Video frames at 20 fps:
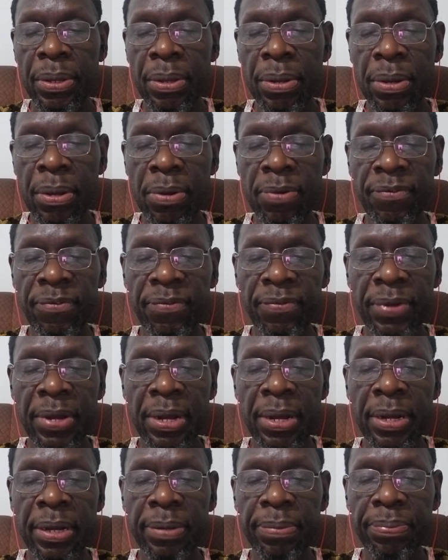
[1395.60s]
of
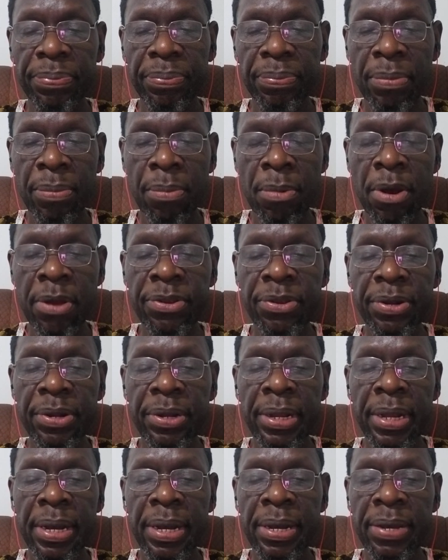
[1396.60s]

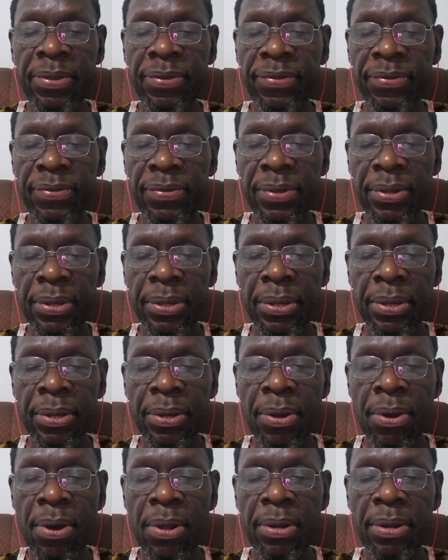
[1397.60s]
marginalized,
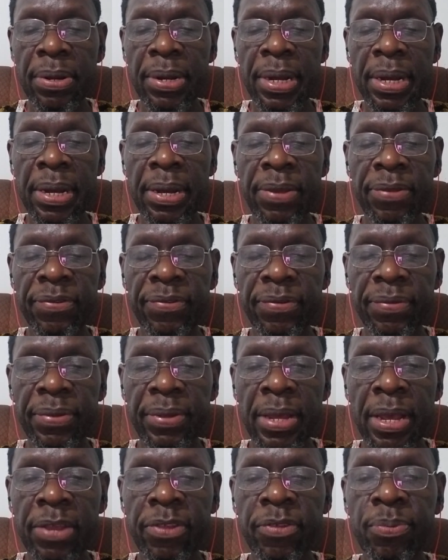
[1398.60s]
colonized,
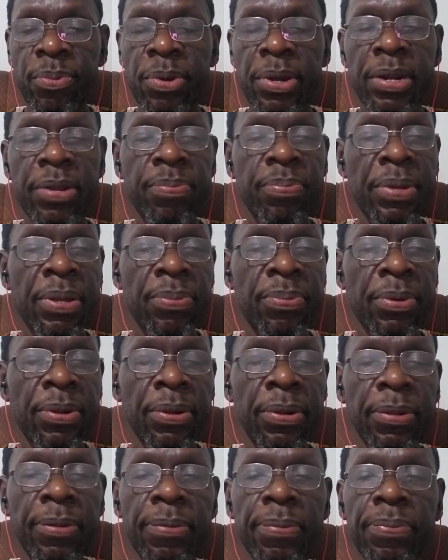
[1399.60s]
exploited
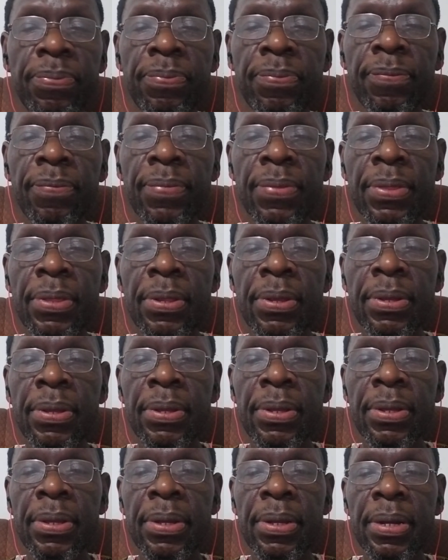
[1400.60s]
people,
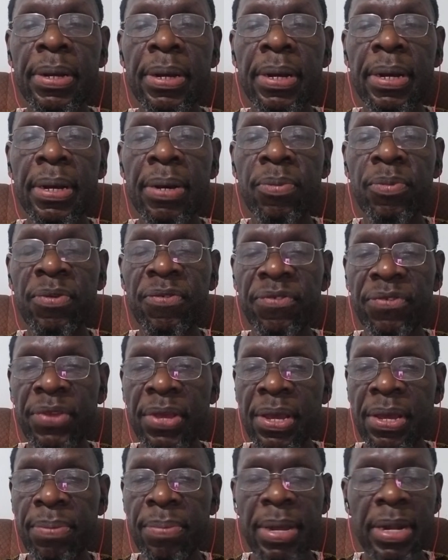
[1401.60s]
we've
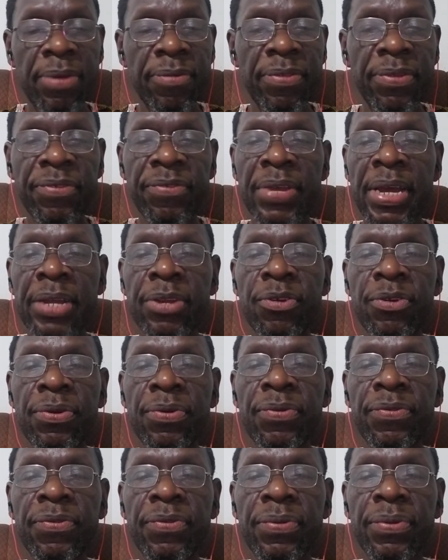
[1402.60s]
seen many of the
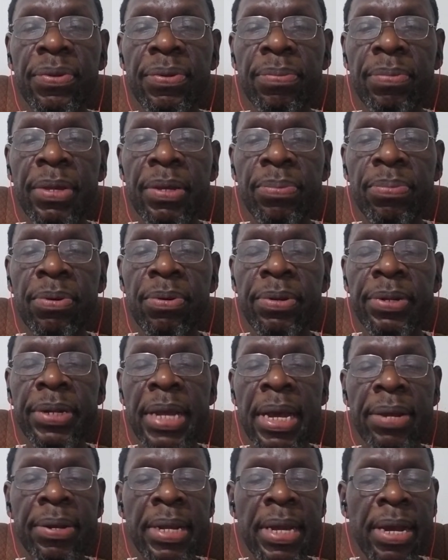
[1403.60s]
statues being pulled
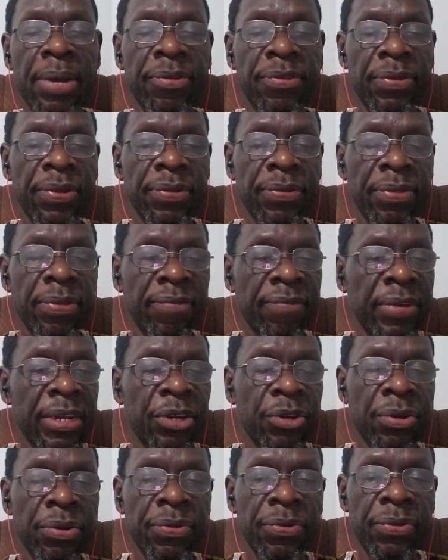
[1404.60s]
down now since the
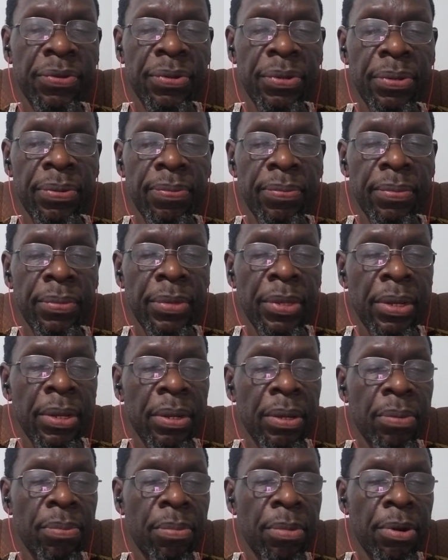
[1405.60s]
vicious
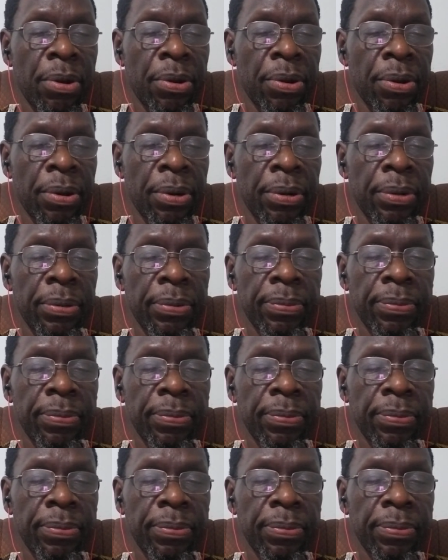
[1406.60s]
murder